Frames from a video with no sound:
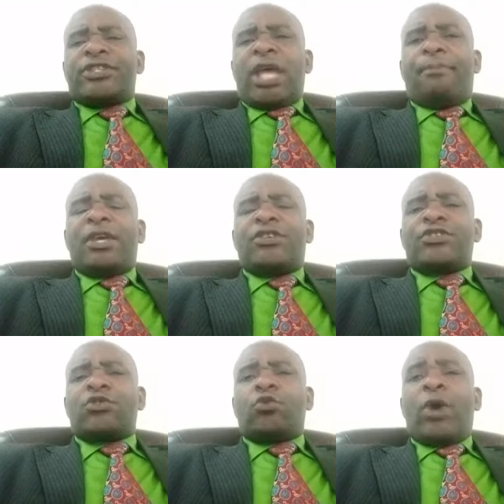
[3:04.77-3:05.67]
This
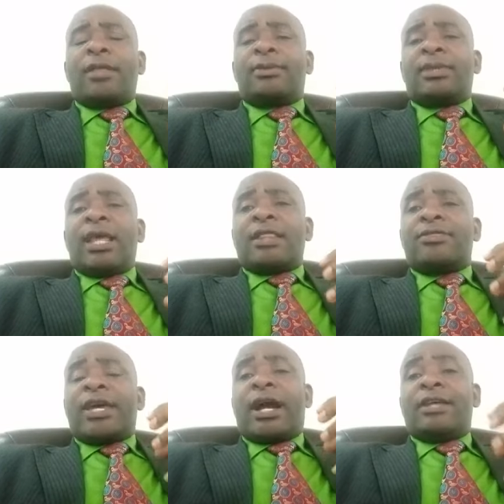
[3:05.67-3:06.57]
happens when
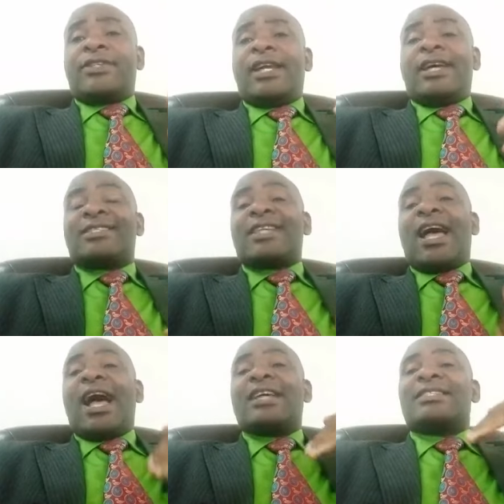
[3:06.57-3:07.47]
the counselors
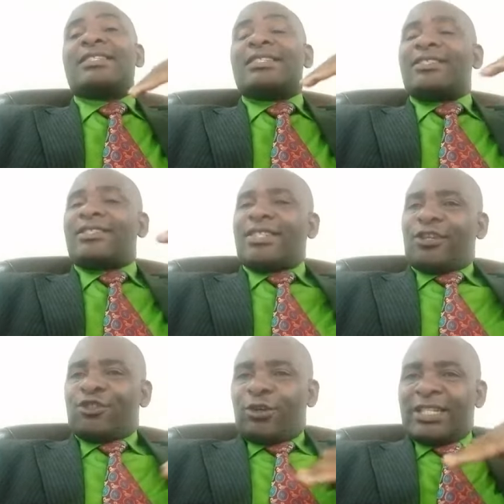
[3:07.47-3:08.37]
are
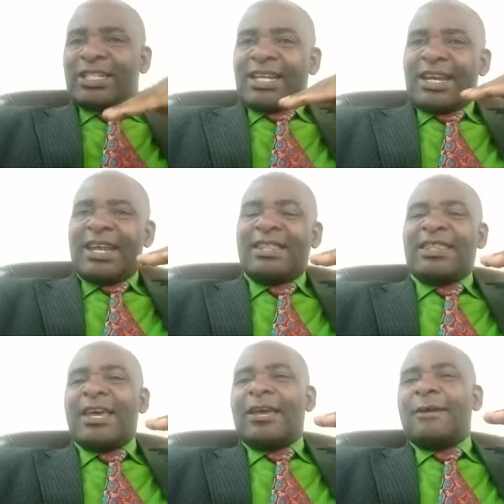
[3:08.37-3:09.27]
settled in
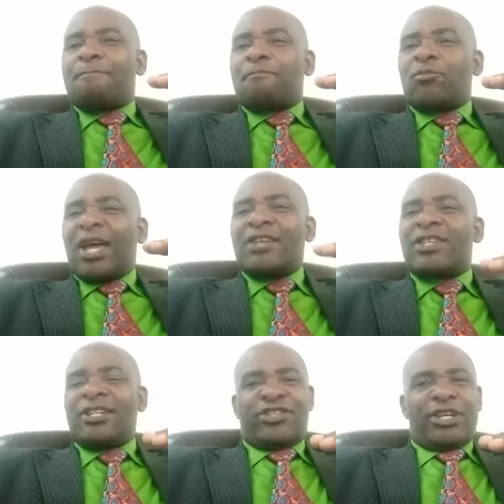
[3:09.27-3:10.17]
the
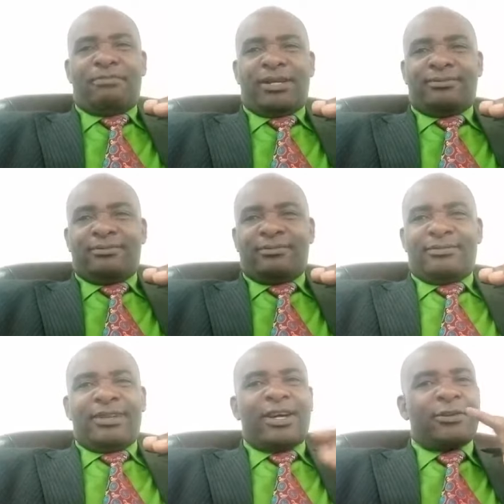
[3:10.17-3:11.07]
counseling chamber.
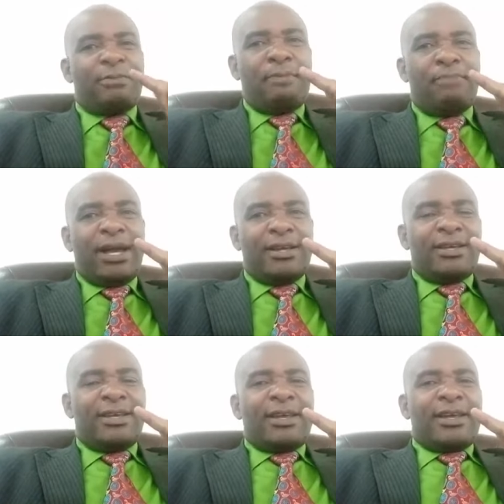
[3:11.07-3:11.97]
Remember,
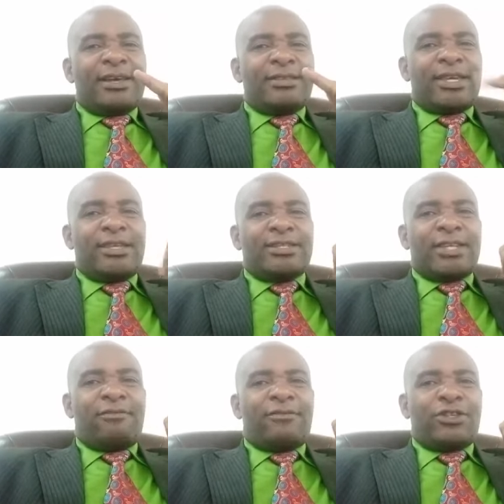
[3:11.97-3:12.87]
there's
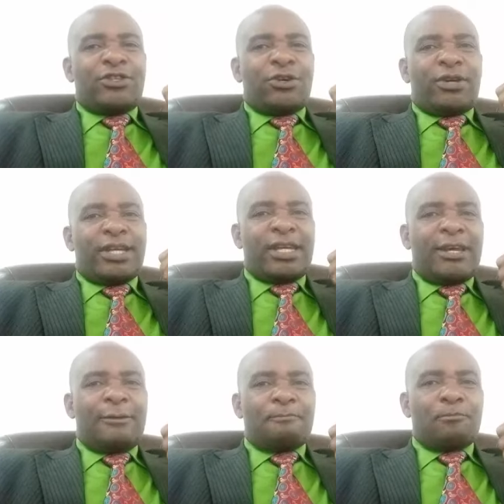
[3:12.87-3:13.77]
a video
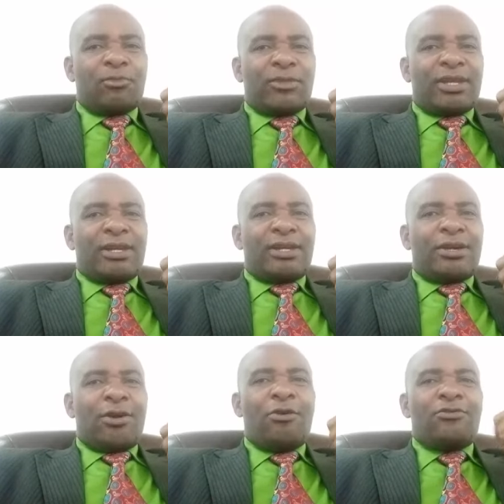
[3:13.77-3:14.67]
here
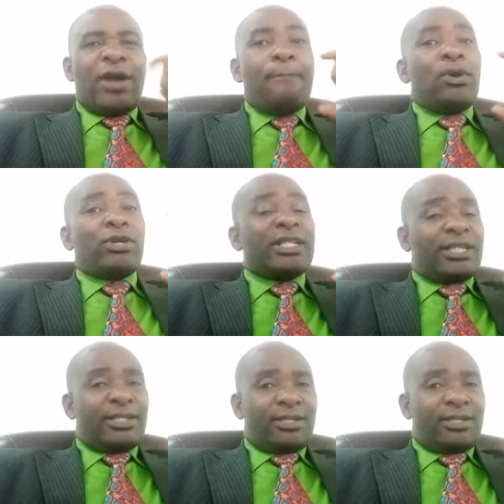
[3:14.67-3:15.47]
of a boat